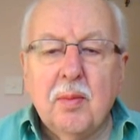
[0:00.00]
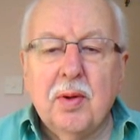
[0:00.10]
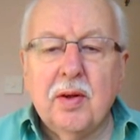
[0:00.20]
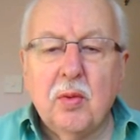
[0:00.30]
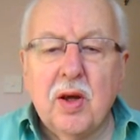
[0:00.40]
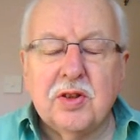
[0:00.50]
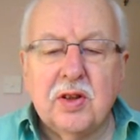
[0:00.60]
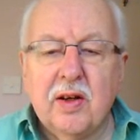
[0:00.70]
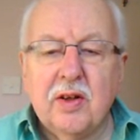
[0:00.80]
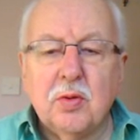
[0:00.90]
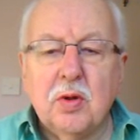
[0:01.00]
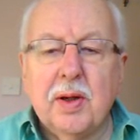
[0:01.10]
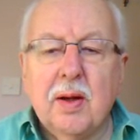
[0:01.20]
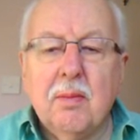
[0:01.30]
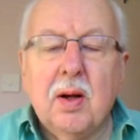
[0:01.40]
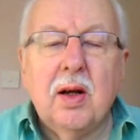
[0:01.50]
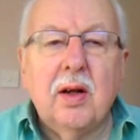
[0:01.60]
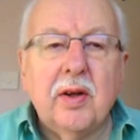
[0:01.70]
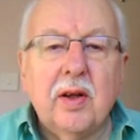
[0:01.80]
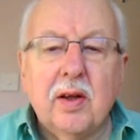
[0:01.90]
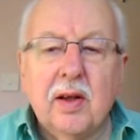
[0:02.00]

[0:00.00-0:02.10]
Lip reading: But western areas will become milder